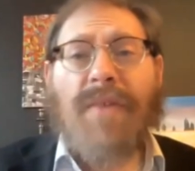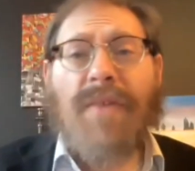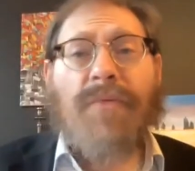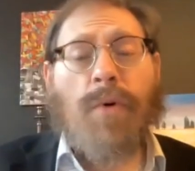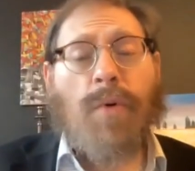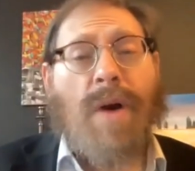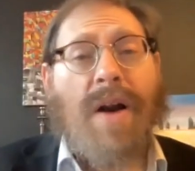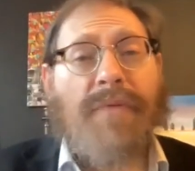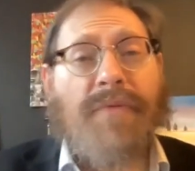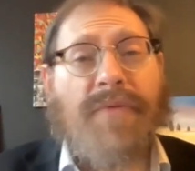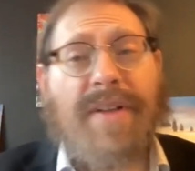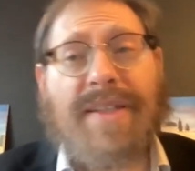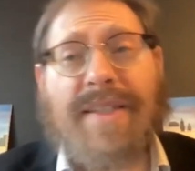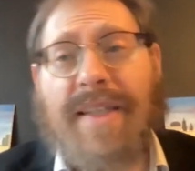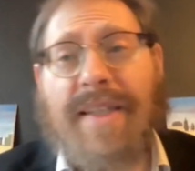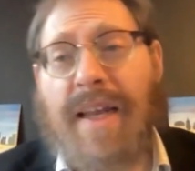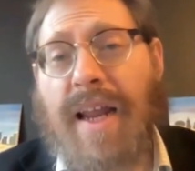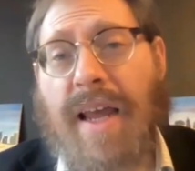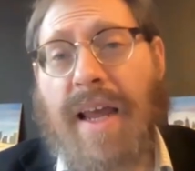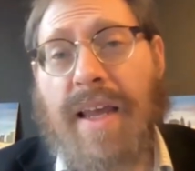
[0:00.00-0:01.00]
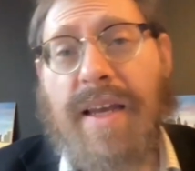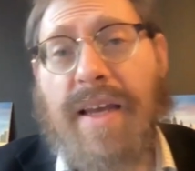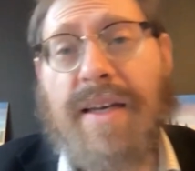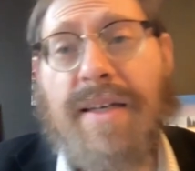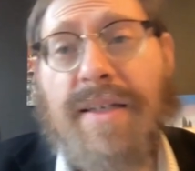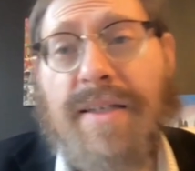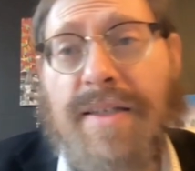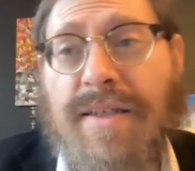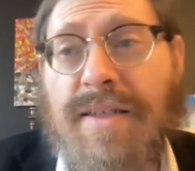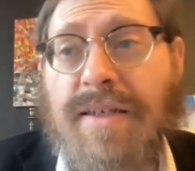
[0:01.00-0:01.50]
For reference, today
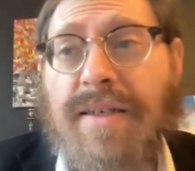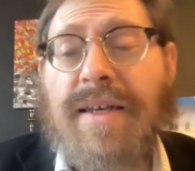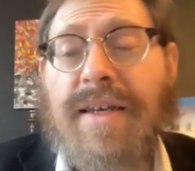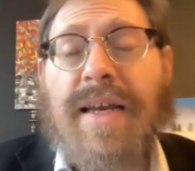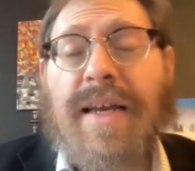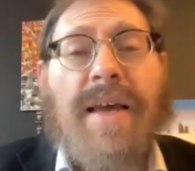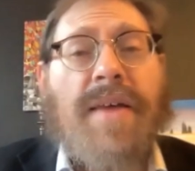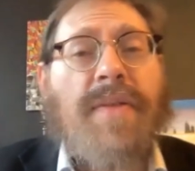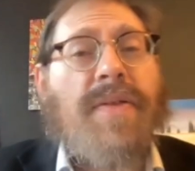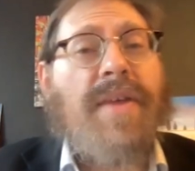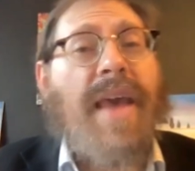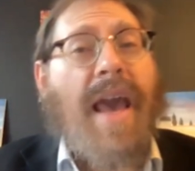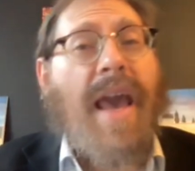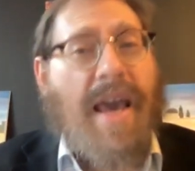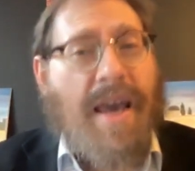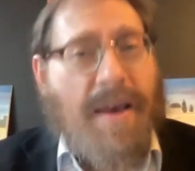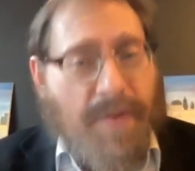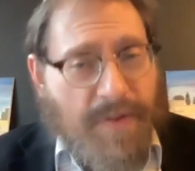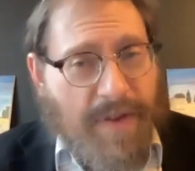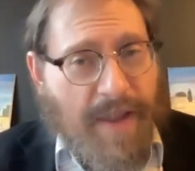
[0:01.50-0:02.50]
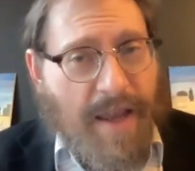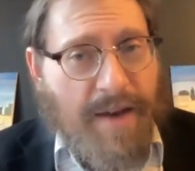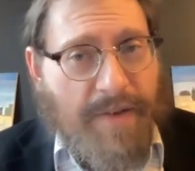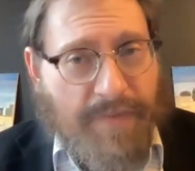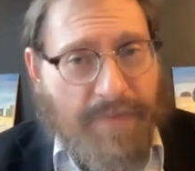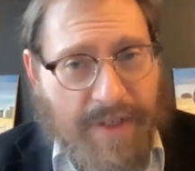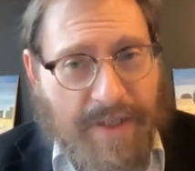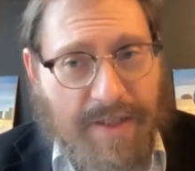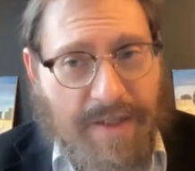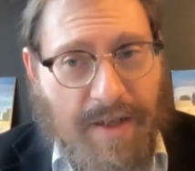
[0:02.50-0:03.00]
is the eighth day
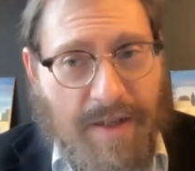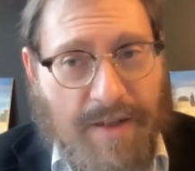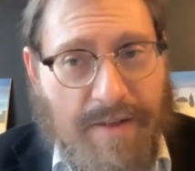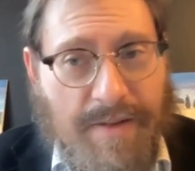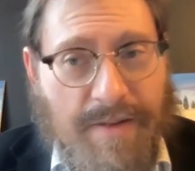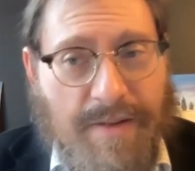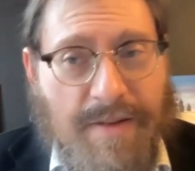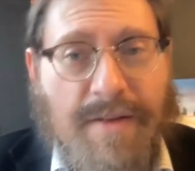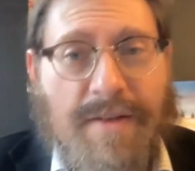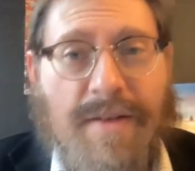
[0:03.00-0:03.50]
of Nisan,